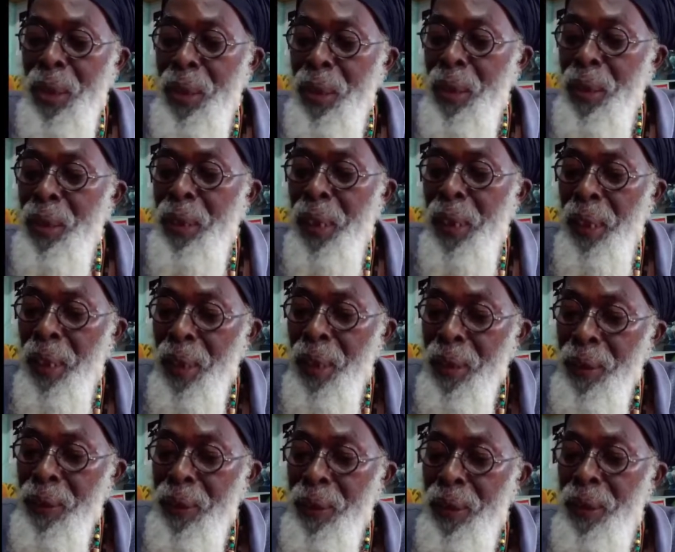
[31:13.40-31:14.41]
eating
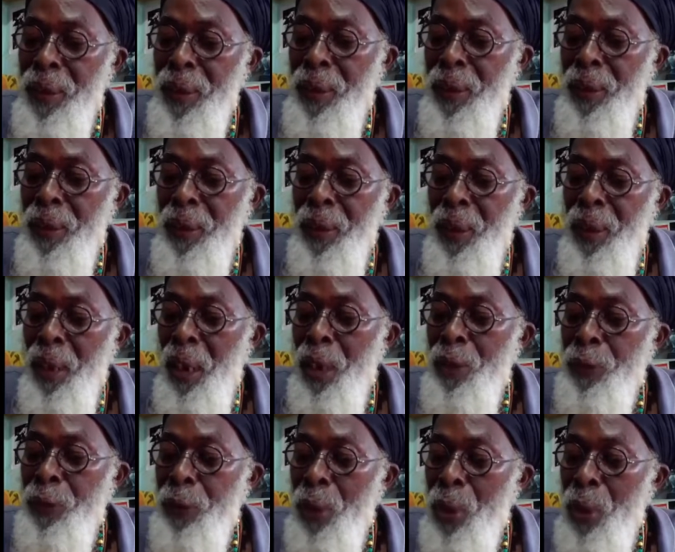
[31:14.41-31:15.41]
healthy
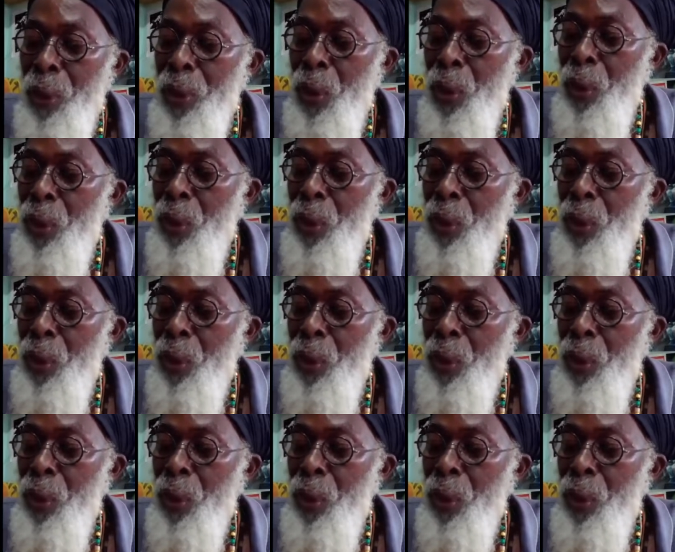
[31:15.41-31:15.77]
and following